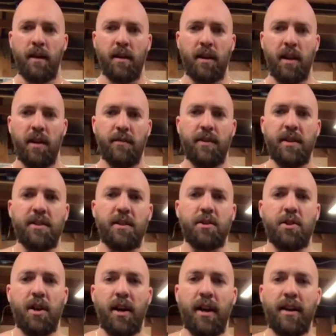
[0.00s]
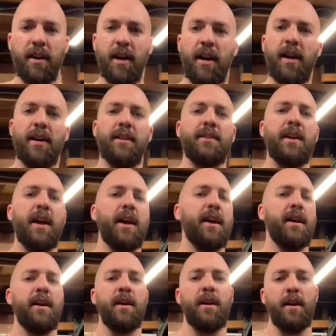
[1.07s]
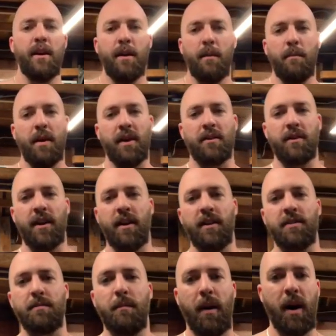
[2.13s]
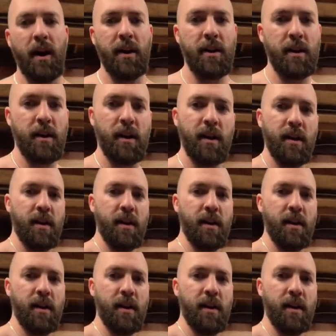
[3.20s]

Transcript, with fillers: give this a try, guys. Pectoralis minor.